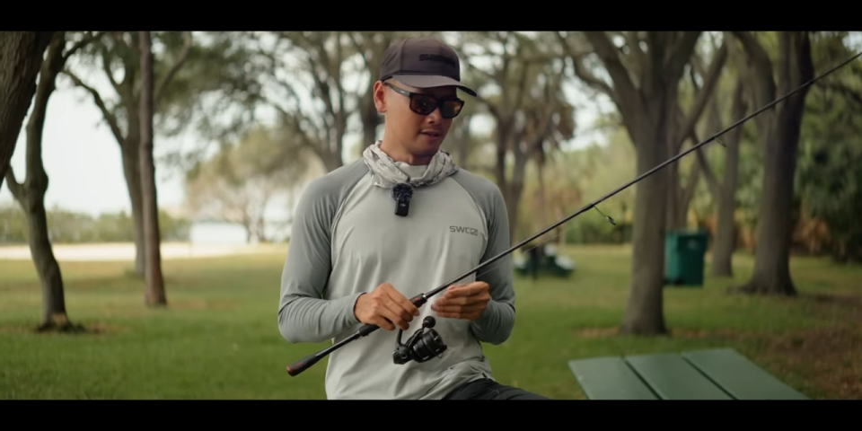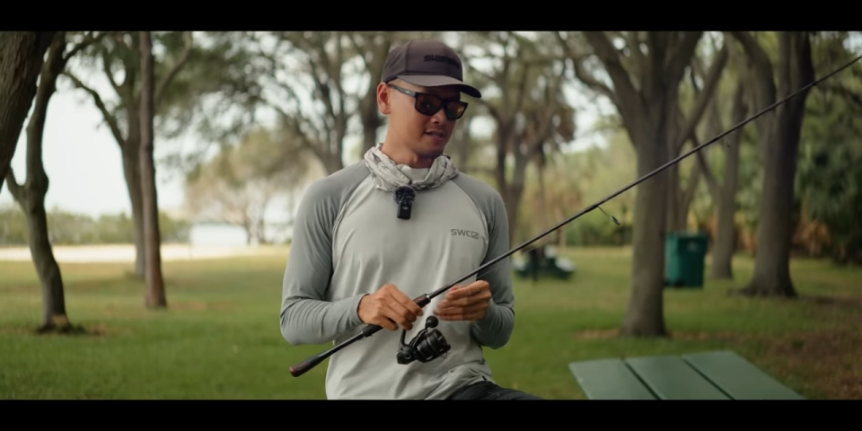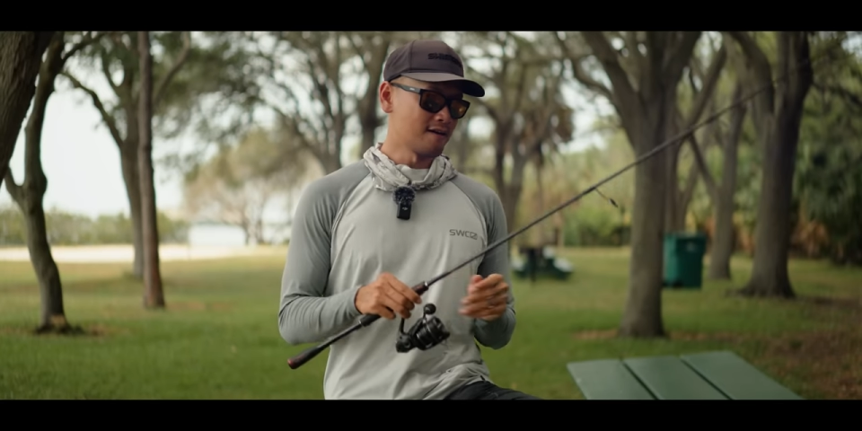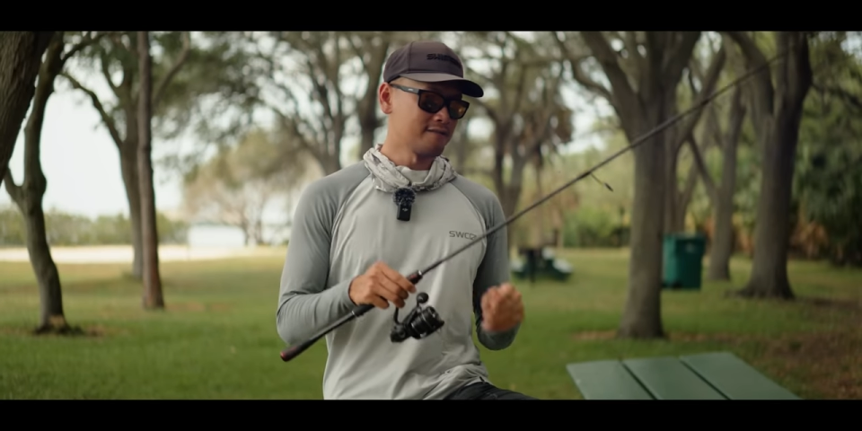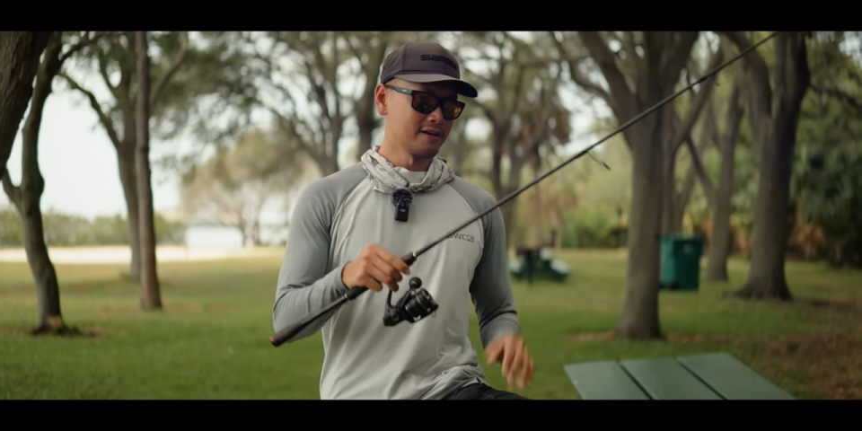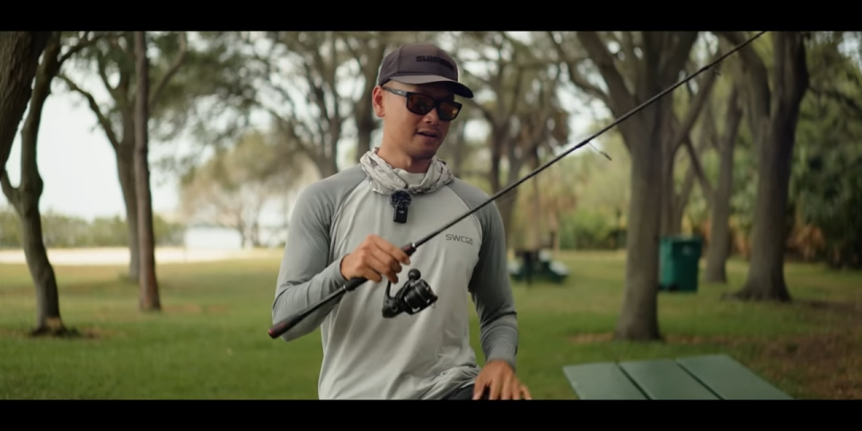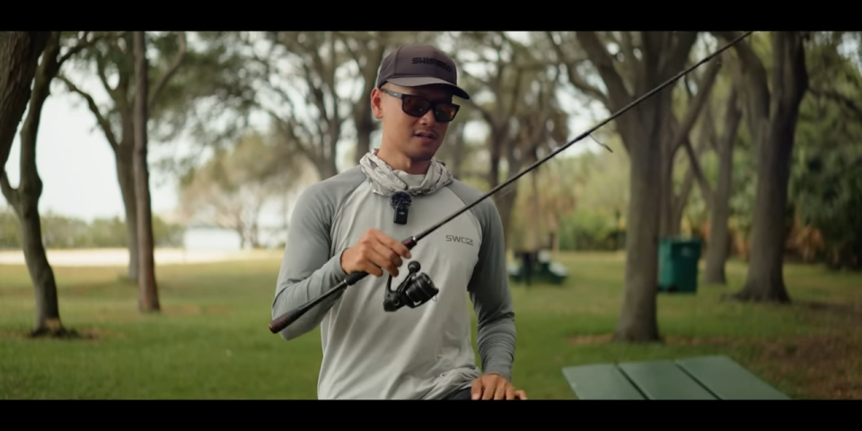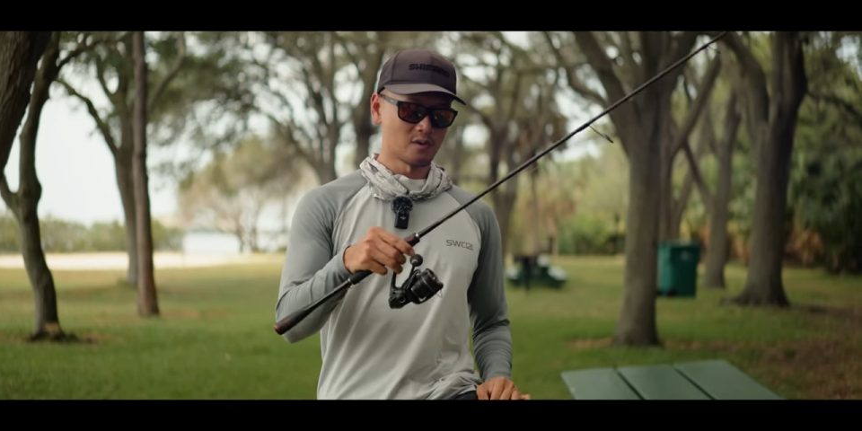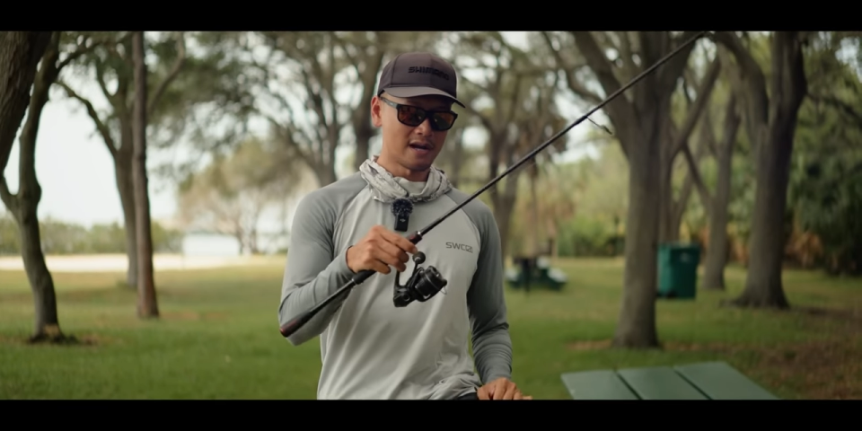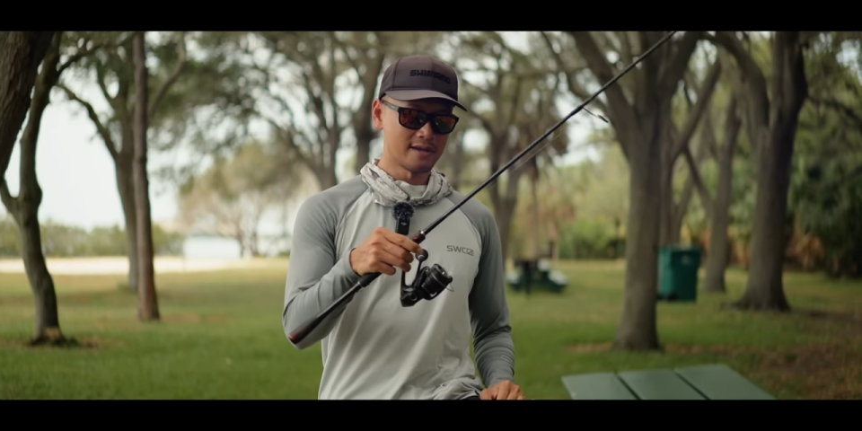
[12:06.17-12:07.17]
This outfit here
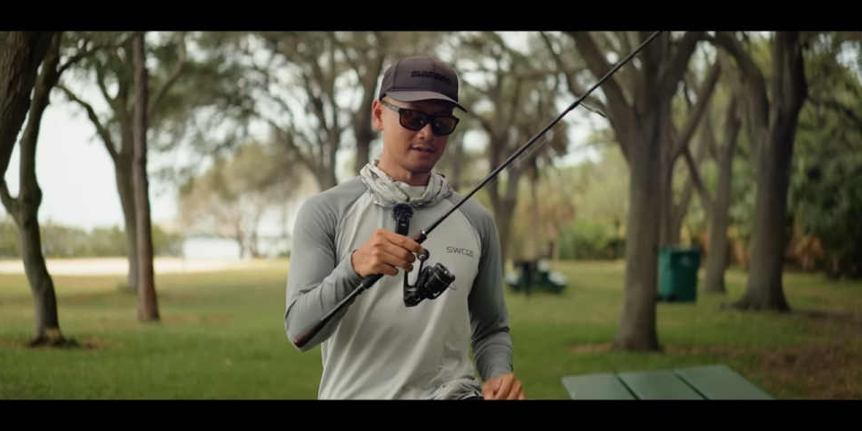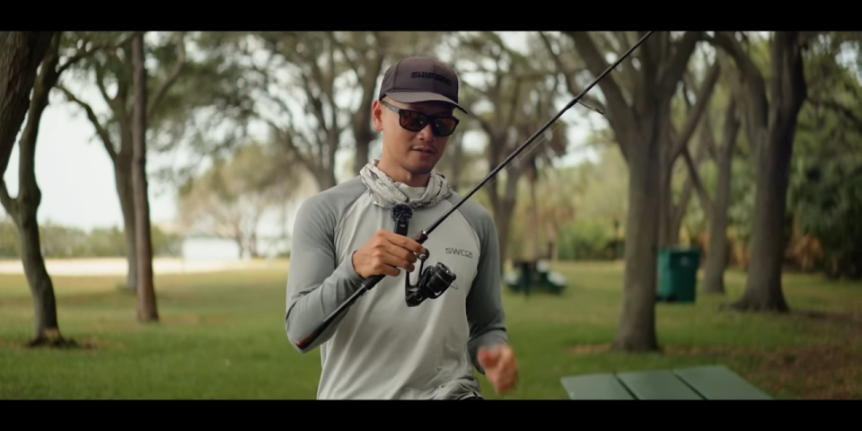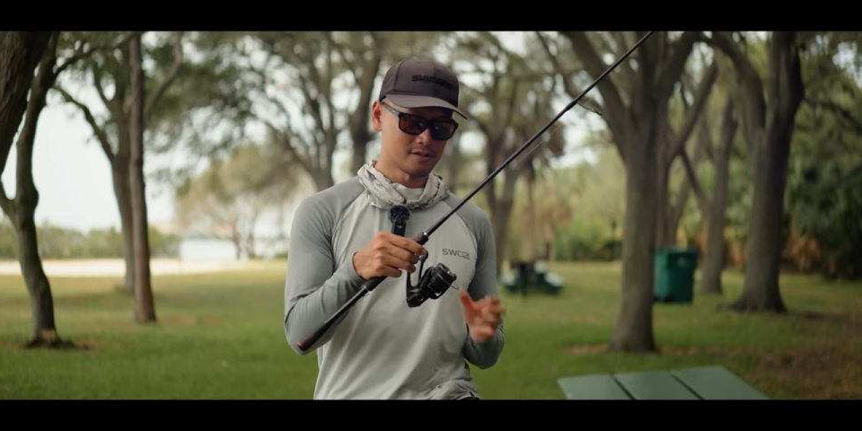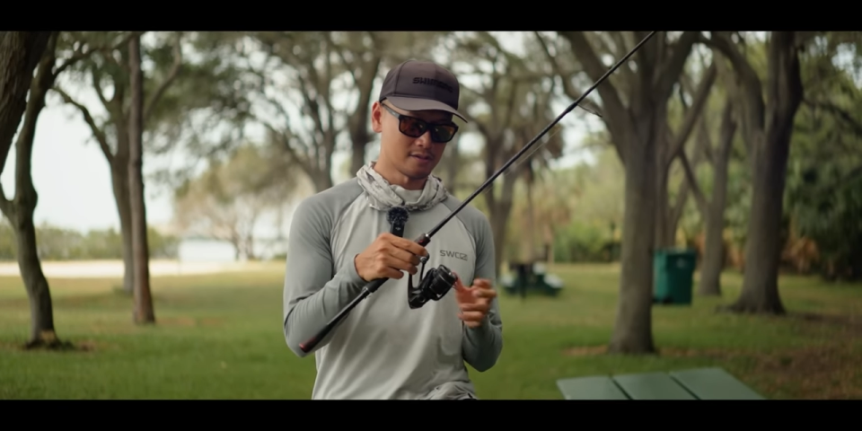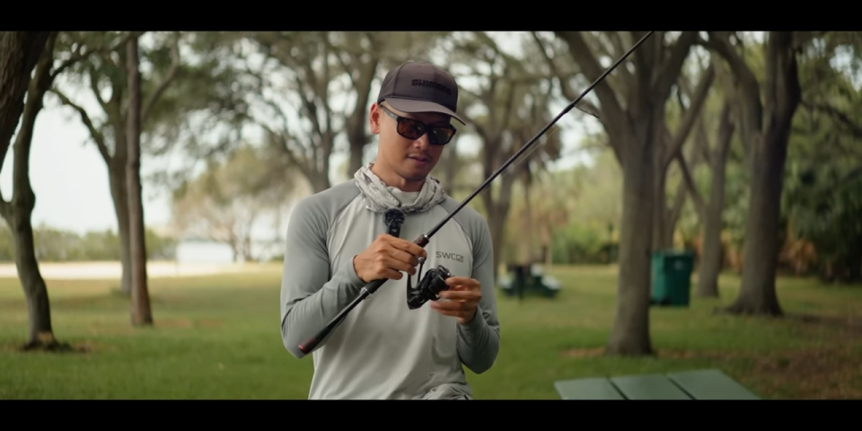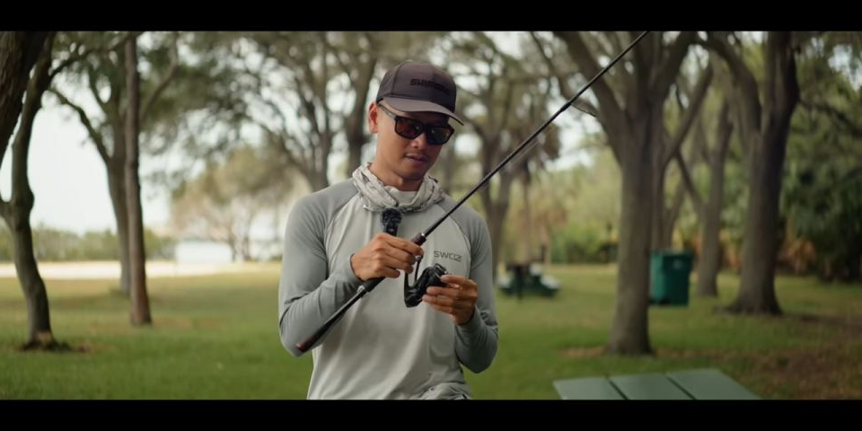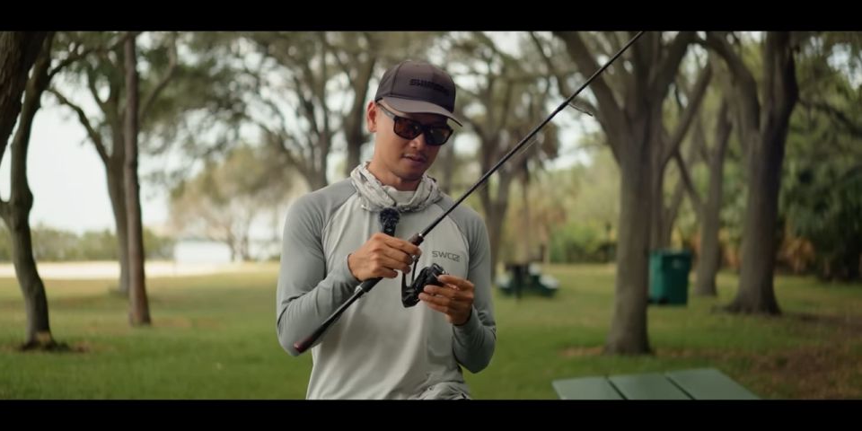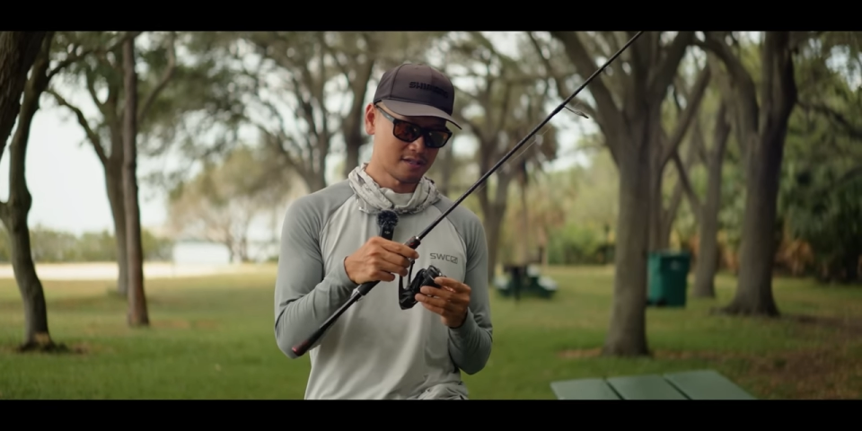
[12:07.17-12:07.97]
is what I use to